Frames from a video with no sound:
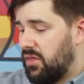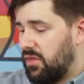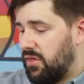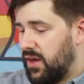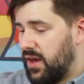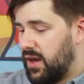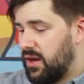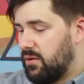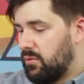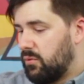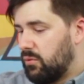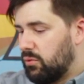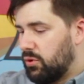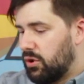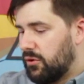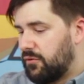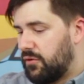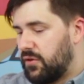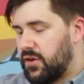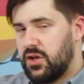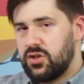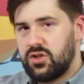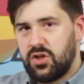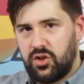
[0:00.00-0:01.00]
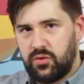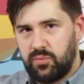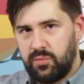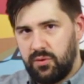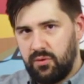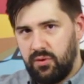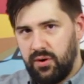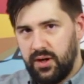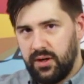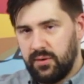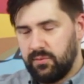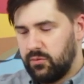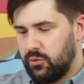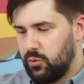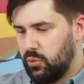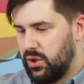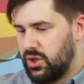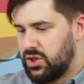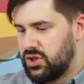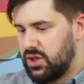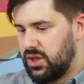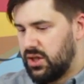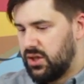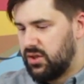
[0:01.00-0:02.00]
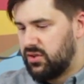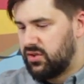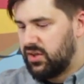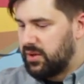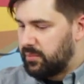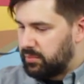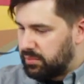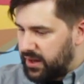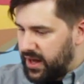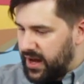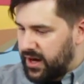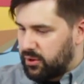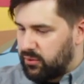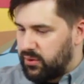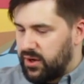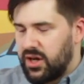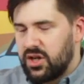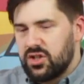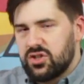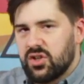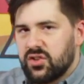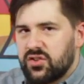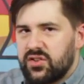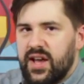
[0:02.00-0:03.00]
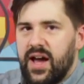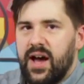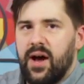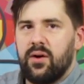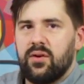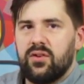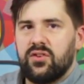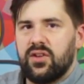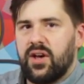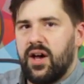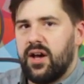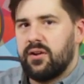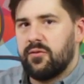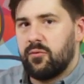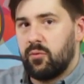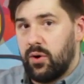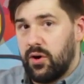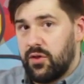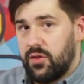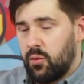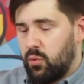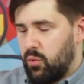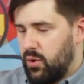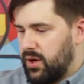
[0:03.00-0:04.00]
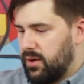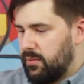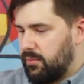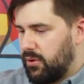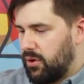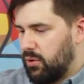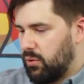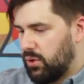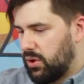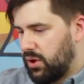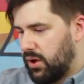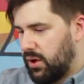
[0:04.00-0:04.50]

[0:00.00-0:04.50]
Then look for the adjustment ring, which is a black ring just outside of where the ring burr will